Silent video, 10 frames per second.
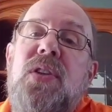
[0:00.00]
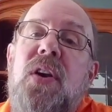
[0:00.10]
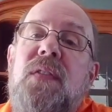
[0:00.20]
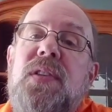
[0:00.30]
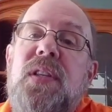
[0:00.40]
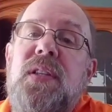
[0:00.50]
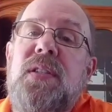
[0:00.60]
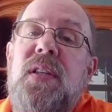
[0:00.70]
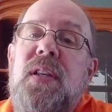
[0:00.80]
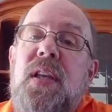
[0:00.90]

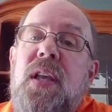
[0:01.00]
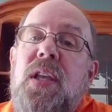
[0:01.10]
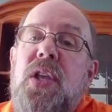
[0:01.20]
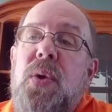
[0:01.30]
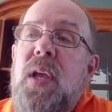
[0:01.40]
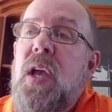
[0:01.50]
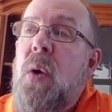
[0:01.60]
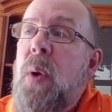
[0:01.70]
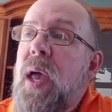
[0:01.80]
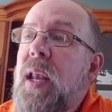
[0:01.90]
services. You can
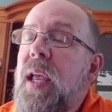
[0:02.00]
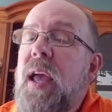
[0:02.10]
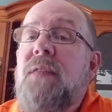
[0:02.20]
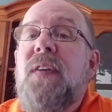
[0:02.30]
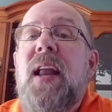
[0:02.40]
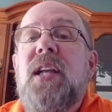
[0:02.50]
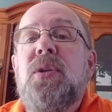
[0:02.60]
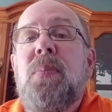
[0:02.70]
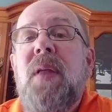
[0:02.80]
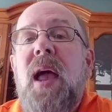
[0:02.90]
go in and get
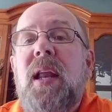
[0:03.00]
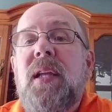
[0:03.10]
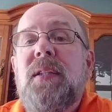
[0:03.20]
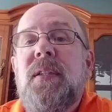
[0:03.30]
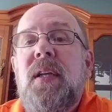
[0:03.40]
financial planning.